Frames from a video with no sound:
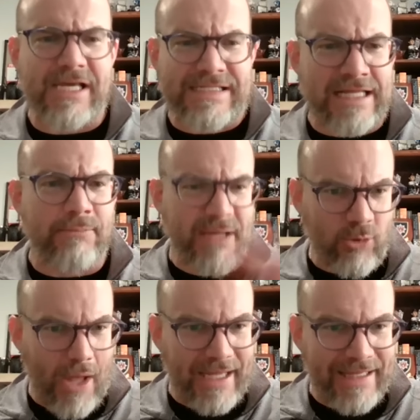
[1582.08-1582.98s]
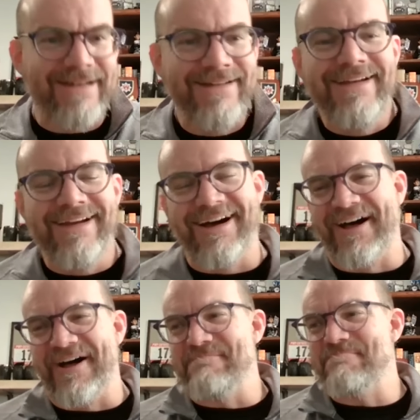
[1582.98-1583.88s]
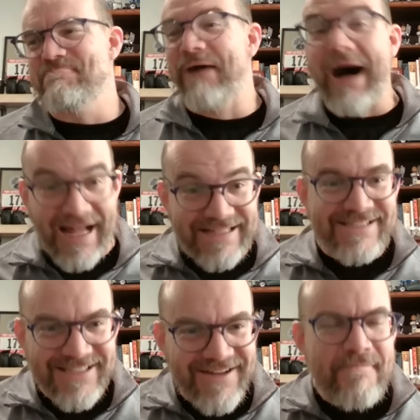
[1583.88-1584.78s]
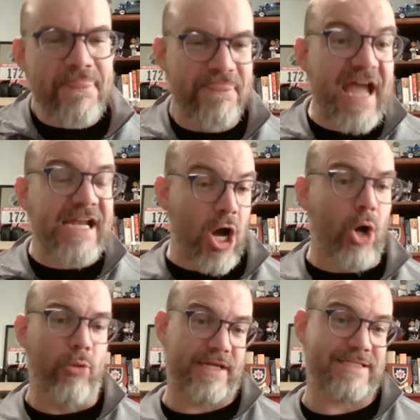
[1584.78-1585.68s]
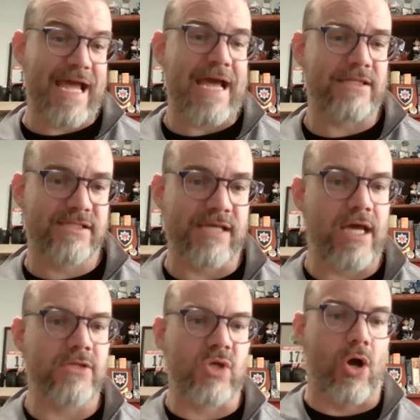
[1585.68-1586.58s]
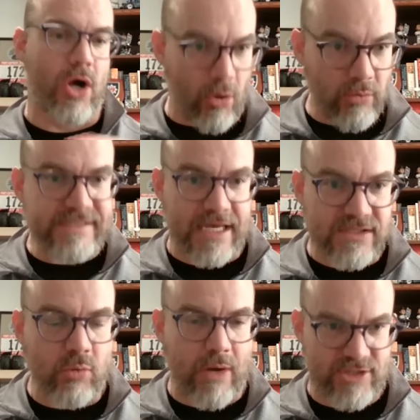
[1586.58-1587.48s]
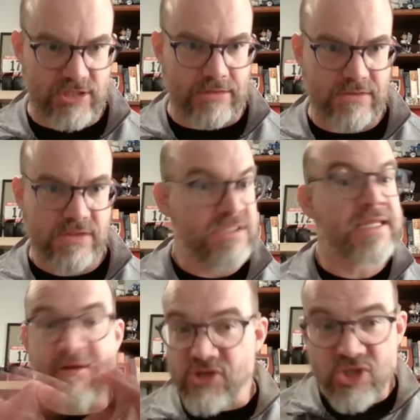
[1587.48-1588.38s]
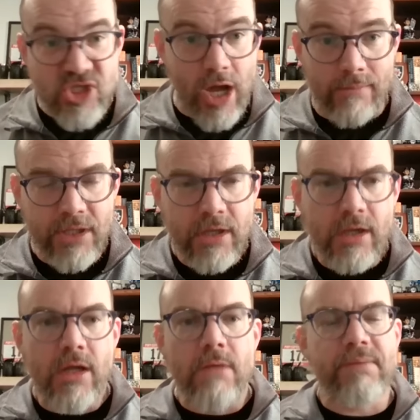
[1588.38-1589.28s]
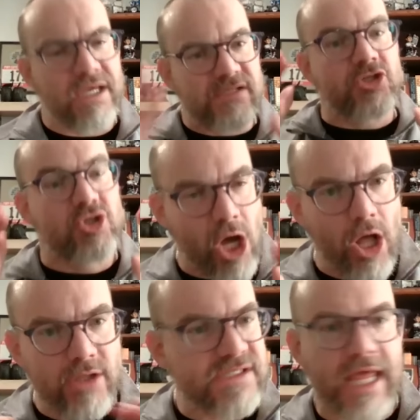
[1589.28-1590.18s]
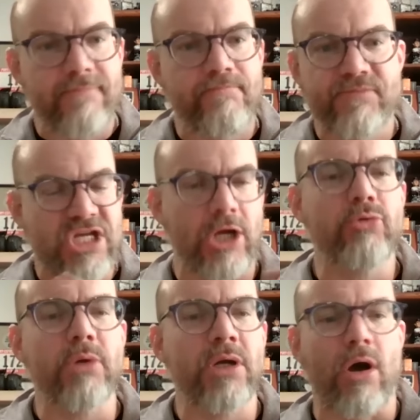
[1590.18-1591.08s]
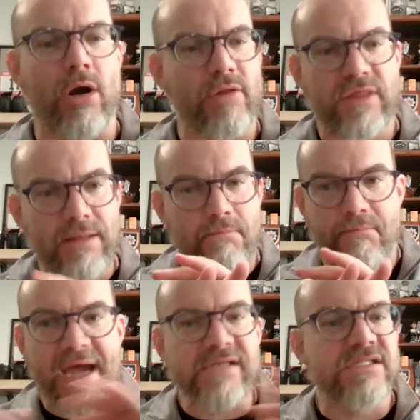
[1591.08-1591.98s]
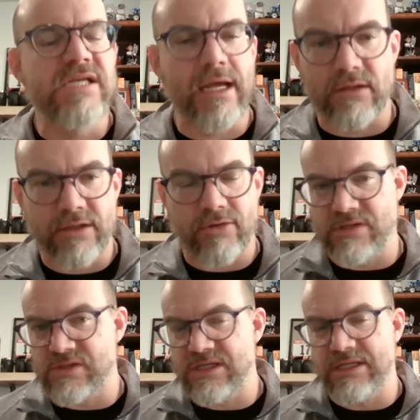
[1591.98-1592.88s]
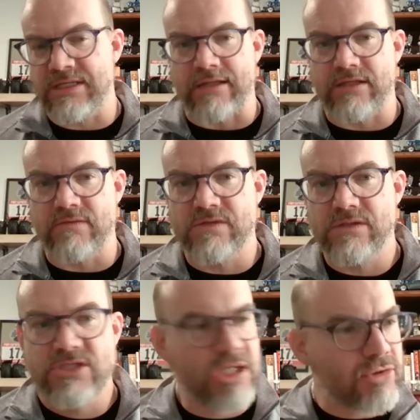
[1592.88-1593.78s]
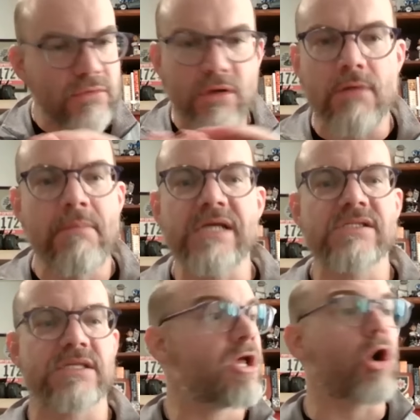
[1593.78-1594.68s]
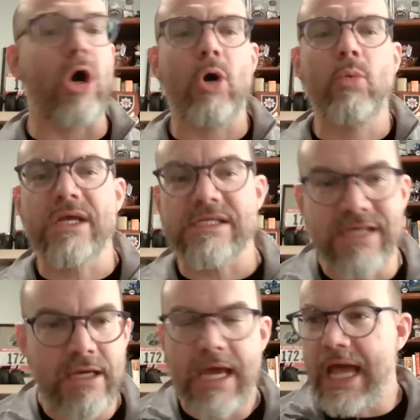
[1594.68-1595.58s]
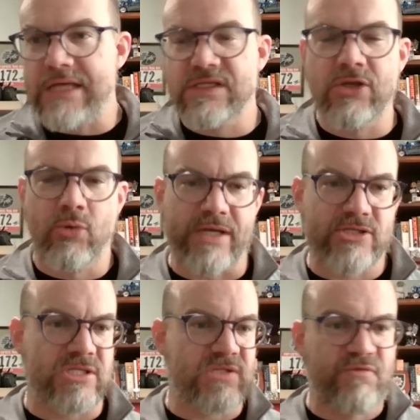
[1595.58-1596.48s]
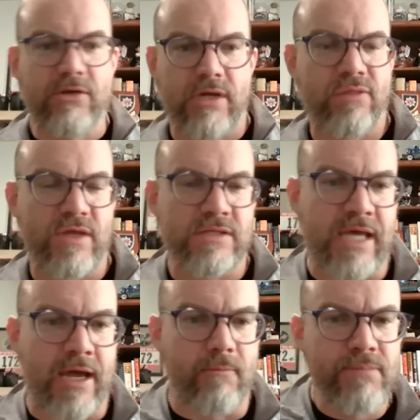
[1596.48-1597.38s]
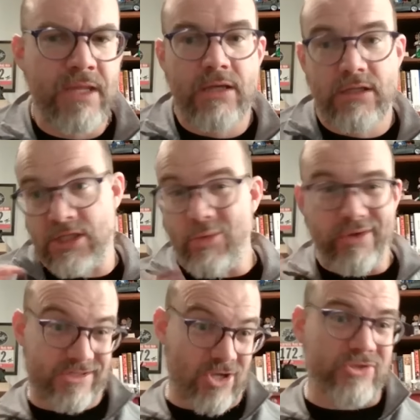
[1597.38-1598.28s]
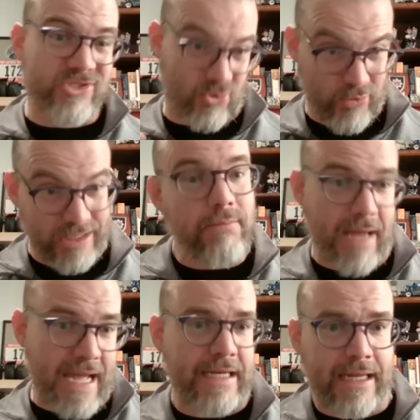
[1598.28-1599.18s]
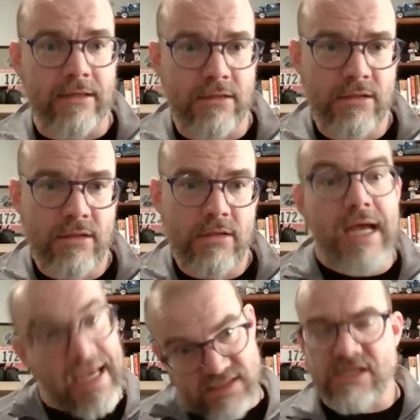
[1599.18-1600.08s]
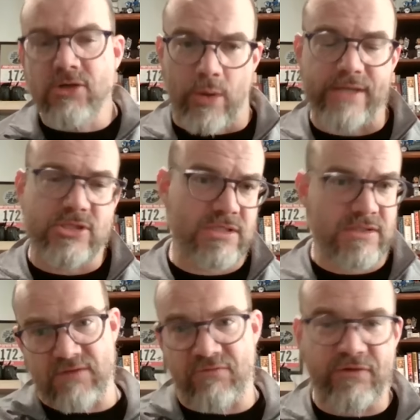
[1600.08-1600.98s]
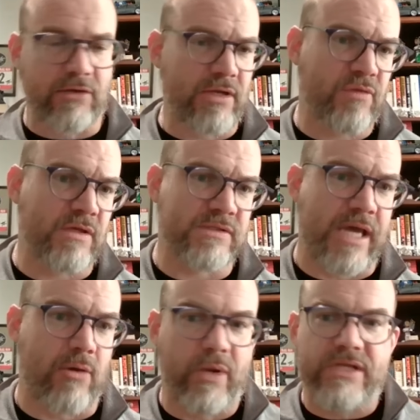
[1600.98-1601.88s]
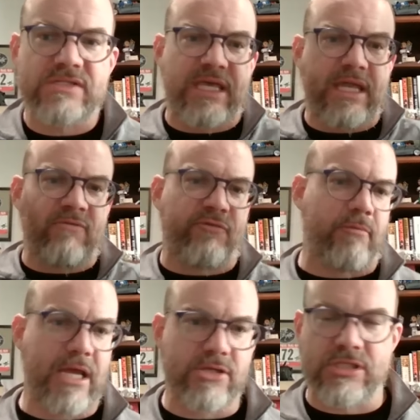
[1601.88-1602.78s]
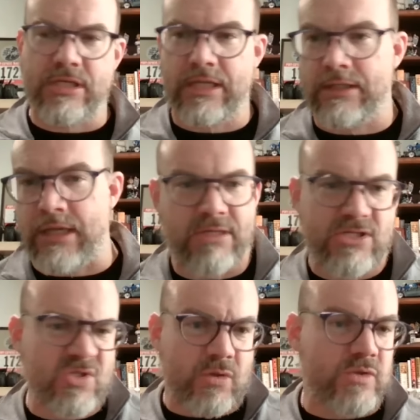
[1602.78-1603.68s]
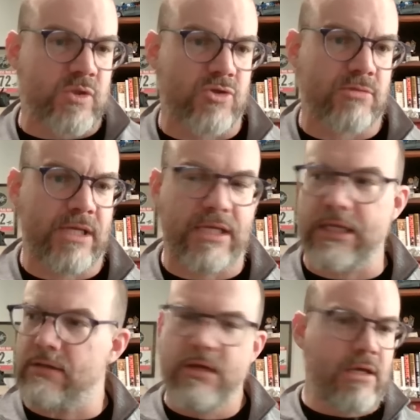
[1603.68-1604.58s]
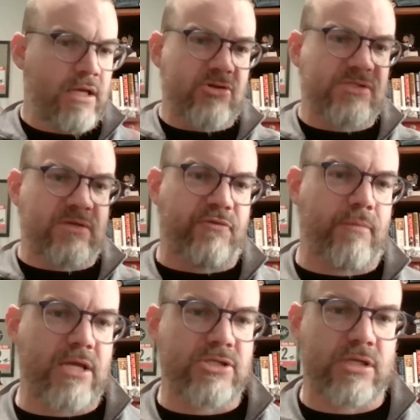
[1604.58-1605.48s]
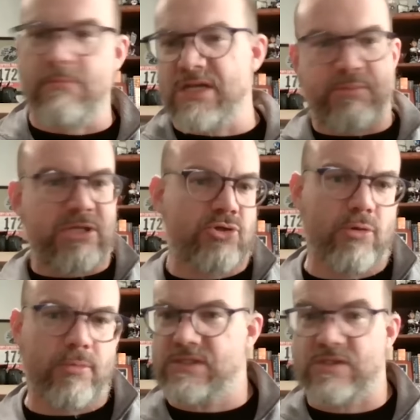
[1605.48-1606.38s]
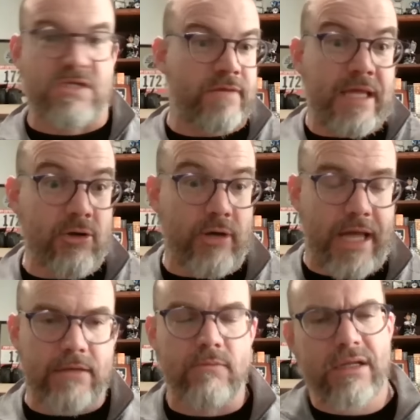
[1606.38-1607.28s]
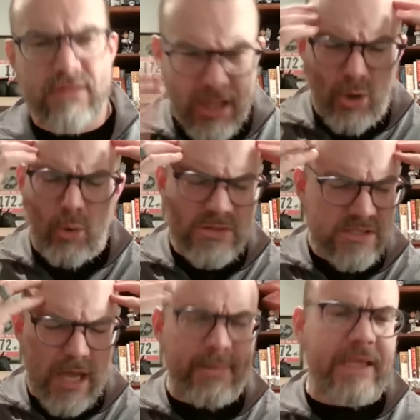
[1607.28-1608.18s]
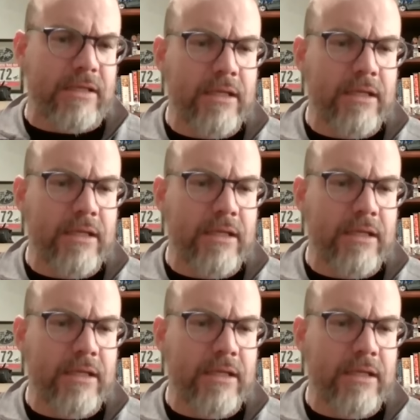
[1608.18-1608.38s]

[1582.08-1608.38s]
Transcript: I tell them be quiet. Um, but they know that dad says always ask questions, sure. never stop. Yeah. Because adults, like children, are the best data literacy detectives. Mm. Children are amazing. They're always asking questions, figuring things out. You know what adults are really bad at? Mm-hmm. Asking questions and figuring things out. We just get information and I mean just look at social media. Here's information, it must be true because it's on the internet. Right? Yeah. No, stop it.